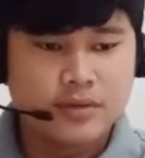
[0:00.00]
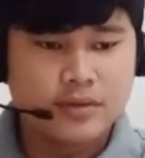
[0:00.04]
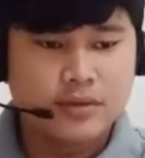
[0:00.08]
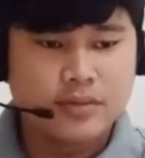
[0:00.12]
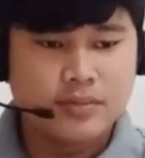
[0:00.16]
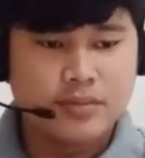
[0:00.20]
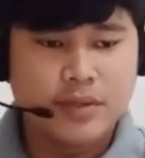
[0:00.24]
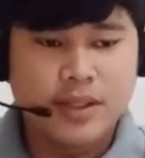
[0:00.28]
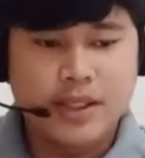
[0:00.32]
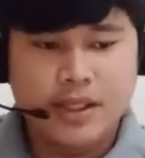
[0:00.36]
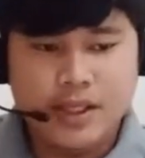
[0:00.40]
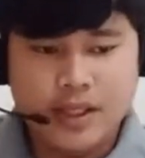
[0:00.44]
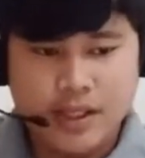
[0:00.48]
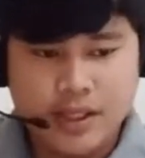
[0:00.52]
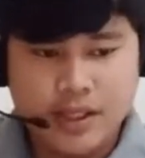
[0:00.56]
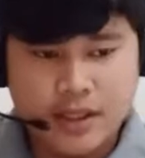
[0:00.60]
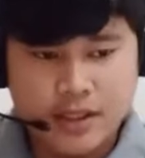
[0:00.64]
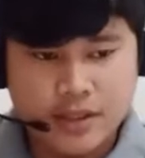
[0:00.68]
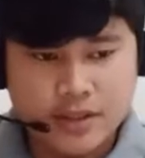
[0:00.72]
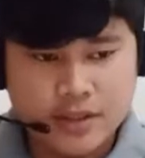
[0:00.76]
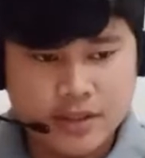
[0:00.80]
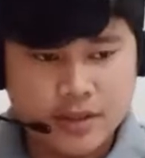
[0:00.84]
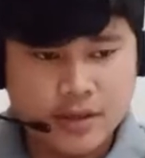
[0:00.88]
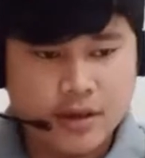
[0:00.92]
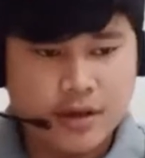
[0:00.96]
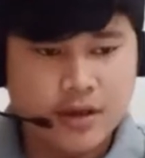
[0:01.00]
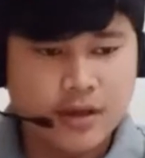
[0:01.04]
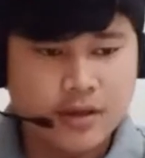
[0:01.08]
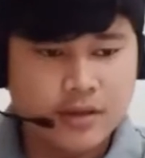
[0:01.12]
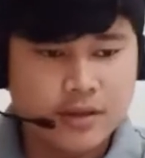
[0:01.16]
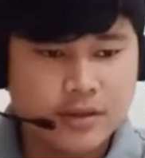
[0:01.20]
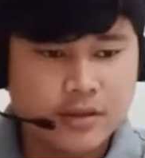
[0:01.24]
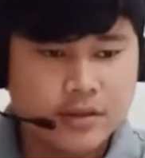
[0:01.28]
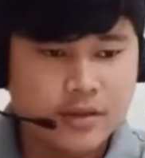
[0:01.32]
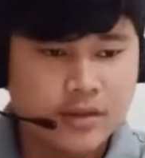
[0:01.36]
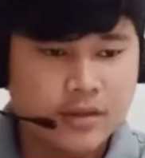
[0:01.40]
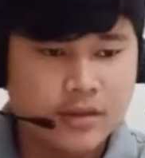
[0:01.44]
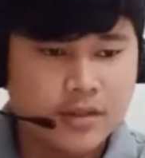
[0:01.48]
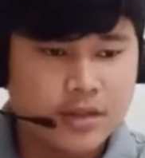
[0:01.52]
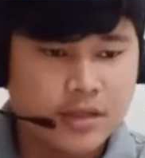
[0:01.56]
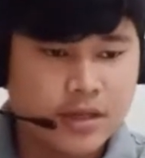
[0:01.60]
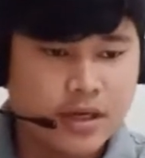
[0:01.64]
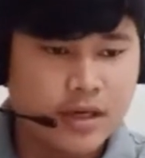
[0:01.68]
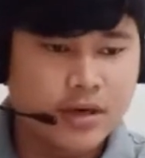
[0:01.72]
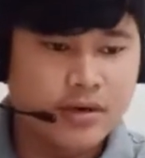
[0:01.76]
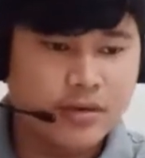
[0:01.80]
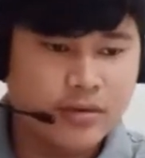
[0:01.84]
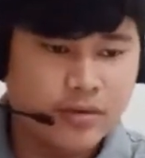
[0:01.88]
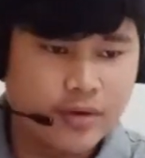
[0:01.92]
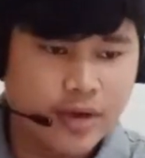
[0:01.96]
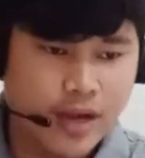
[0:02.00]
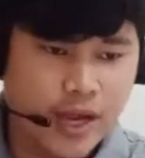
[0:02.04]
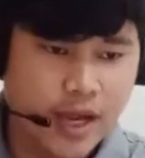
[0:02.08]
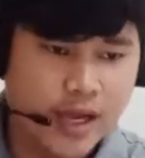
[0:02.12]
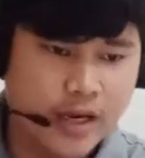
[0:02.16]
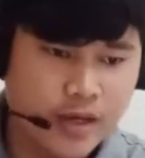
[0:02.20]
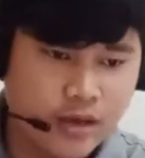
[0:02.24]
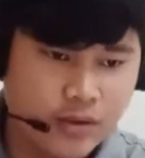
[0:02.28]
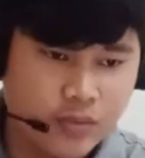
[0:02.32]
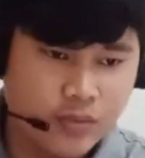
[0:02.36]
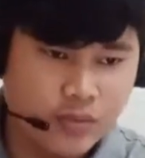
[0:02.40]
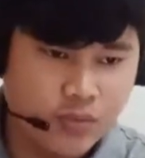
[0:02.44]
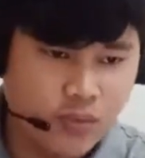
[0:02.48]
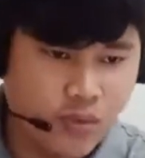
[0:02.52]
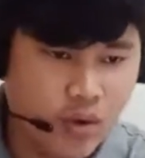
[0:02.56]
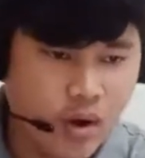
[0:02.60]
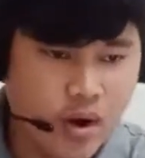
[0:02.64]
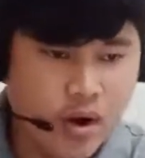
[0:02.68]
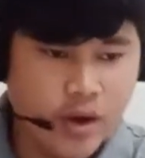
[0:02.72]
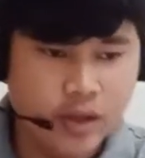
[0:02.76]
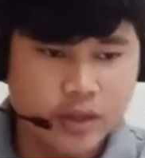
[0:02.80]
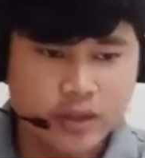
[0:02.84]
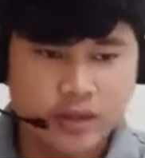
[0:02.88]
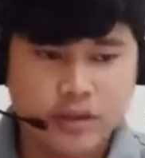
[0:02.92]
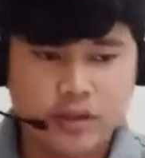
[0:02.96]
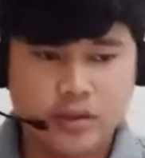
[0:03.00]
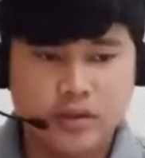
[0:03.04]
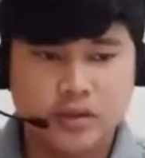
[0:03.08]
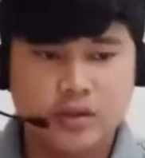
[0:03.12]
But he is not a created one.